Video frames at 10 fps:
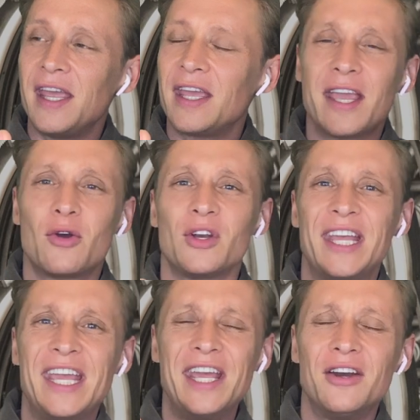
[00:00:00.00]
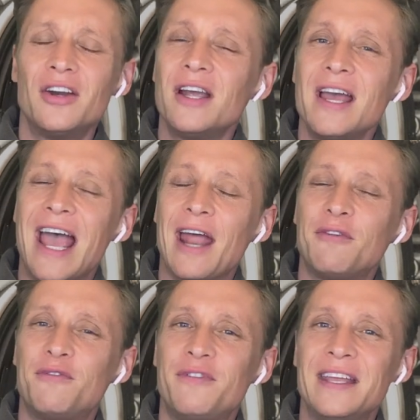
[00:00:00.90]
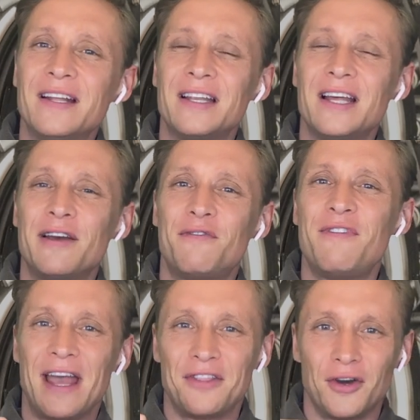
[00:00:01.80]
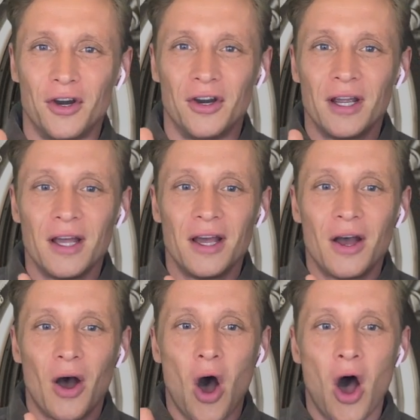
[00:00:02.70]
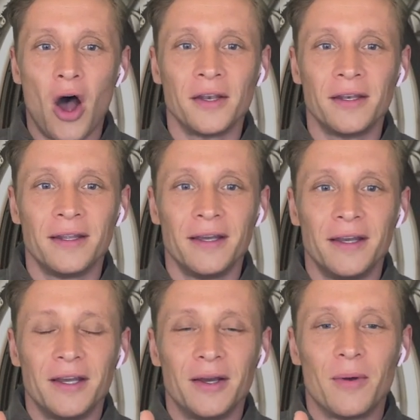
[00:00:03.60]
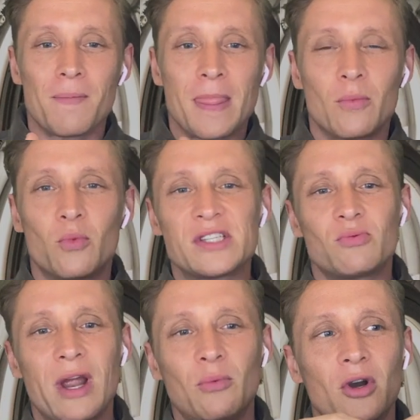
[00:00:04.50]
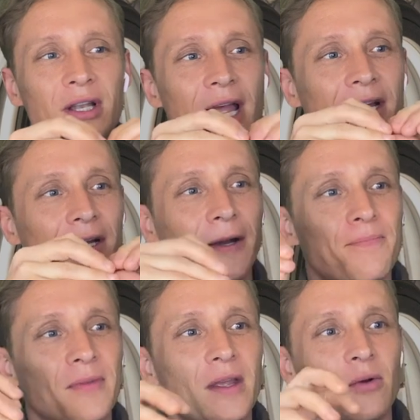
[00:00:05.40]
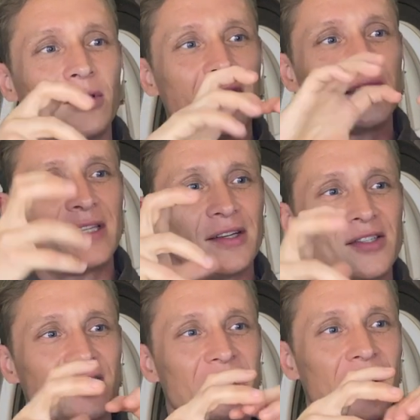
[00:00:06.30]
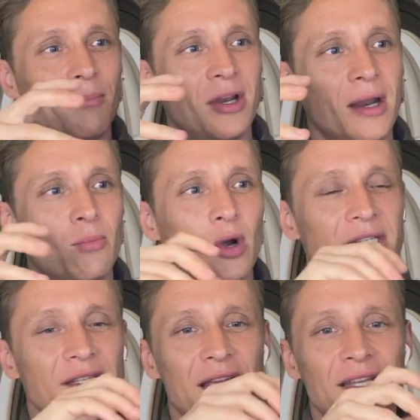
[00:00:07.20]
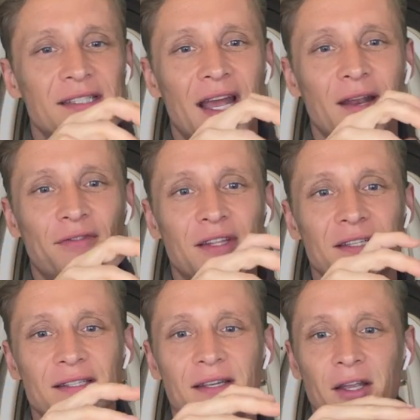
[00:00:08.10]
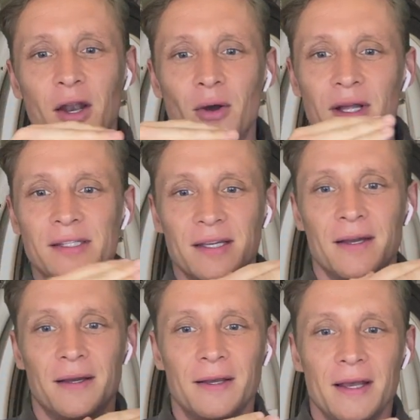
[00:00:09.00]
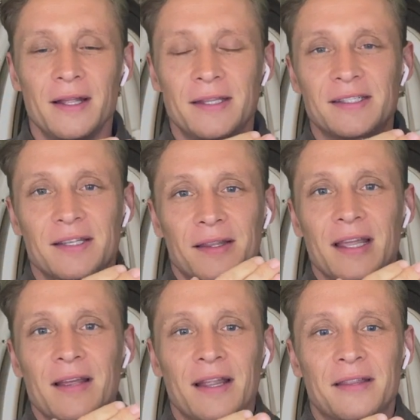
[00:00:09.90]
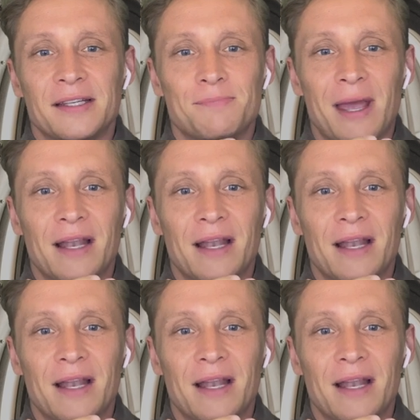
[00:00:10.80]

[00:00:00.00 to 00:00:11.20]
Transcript: could hear and feel a feather on, what's the right word, like there's the tumbler, and what is the inside of this, you know, it's a the